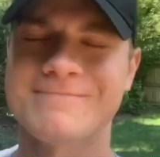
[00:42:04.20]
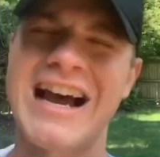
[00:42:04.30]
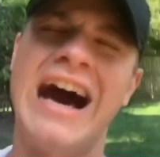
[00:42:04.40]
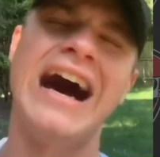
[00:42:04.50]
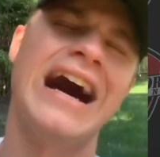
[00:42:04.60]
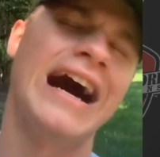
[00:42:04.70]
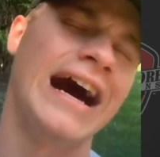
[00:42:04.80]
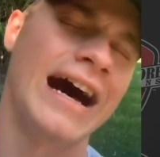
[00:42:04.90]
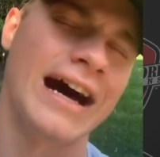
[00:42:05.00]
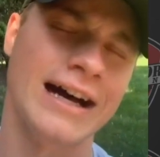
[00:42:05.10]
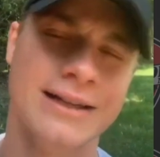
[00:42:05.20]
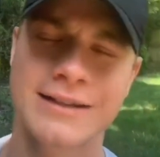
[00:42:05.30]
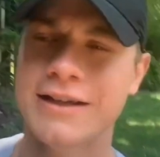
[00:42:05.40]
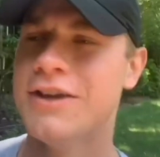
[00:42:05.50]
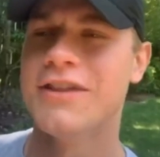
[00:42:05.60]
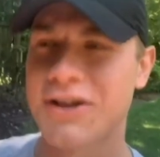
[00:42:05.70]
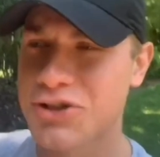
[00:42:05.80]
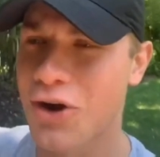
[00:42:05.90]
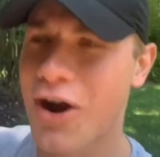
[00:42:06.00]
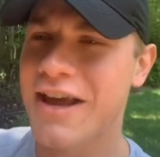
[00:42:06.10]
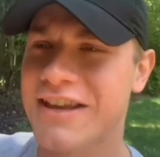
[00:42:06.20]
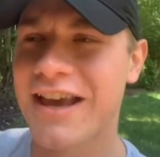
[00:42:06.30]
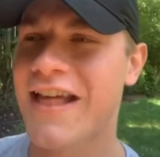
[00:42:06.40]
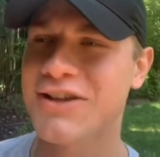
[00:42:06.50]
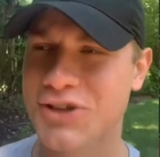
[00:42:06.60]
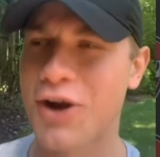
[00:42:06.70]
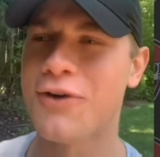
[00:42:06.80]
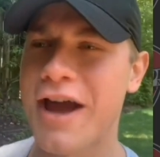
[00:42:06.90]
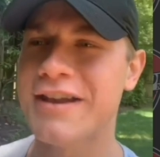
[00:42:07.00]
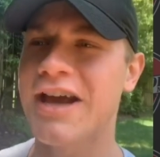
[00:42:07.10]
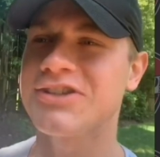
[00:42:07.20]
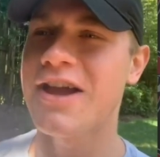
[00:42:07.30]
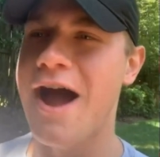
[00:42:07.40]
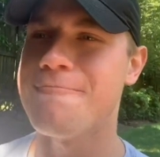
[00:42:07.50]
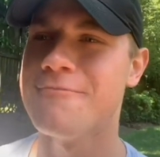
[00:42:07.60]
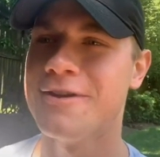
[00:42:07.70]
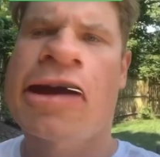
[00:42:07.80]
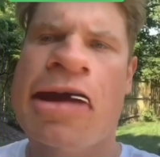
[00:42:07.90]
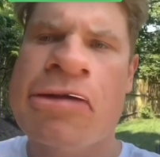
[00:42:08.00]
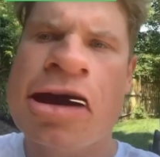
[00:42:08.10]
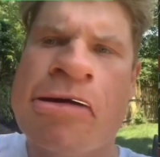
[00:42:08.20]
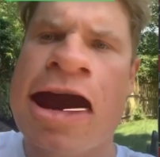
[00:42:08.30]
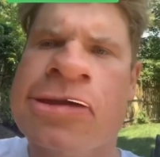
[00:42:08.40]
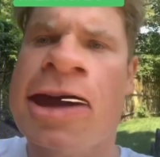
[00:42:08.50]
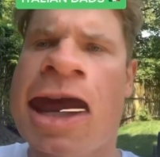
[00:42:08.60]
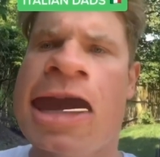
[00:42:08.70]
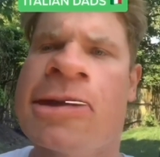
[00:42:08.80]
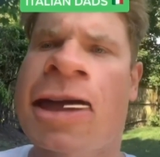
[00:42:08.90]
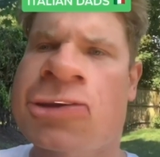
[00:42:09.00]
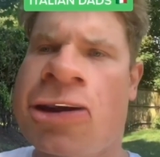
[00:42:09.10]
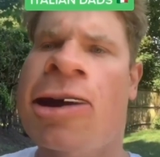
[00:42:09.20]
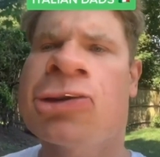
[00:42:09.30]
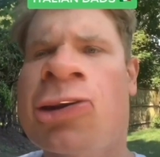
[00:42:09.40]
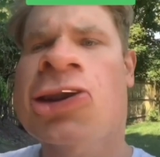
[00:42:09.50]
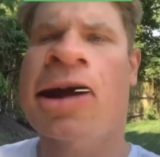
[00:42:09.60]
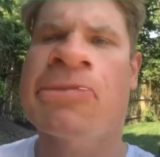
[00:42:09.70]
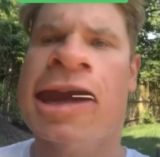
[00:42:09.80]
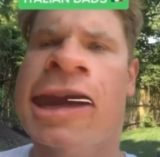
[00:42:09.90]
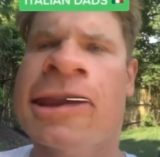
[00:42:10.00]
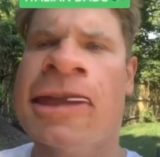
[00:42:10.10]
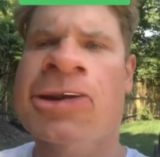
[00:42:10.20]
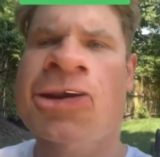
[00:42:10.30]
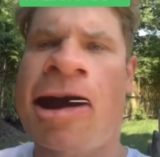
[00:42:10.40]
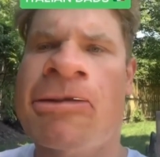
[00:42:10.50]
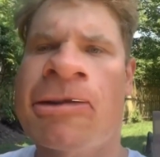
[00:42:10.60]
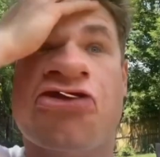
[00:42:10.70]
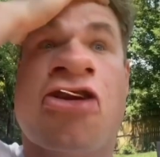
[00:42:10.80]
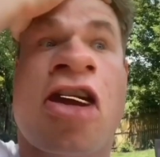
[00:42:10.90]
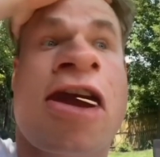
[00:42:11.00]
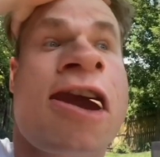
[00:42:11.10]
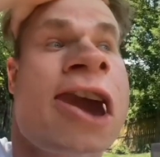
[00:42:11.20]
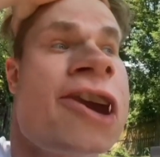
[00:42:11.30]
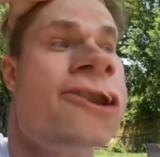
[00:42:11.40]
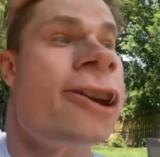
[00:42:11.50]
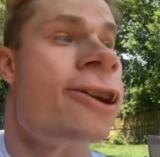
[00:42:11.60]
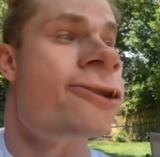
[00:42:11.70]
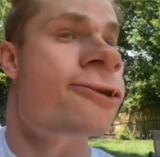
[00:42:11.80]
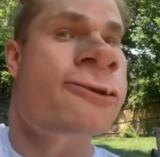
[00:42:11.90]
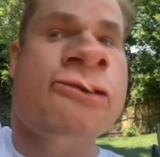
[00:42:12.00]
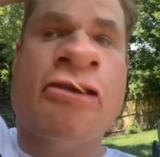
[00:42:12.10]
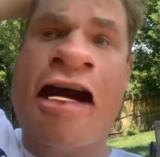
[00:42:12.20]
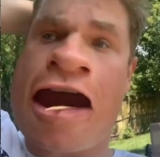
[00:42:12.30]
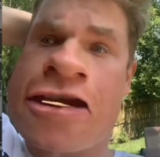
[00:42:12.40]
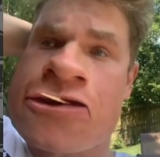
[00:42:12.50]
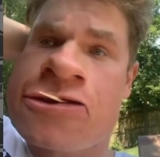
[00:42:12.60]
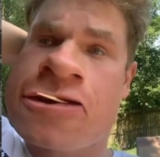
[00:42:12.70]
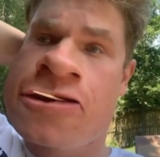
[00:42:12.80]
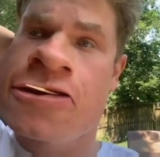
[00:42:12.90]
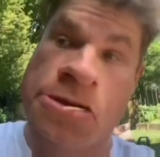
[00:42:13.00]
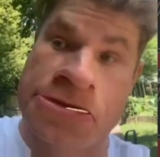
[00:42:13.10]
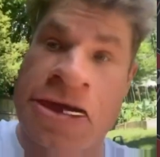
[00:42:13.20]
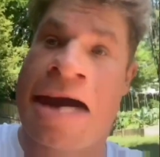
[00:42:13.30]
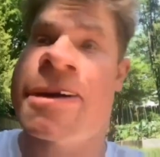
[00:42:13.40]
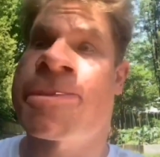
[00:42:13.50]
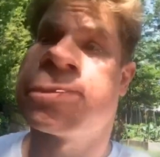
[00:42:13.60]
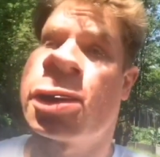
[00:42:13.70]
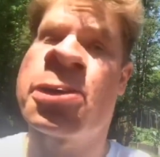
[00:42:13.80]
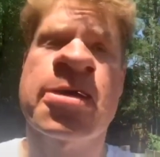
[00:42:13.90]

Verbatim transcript: Ah, that's all right, kid. That's all right. Next time. Here we go, Anthony. Let's go. Do something, kid. Let's go. Jesus Christ. Timeout, bro.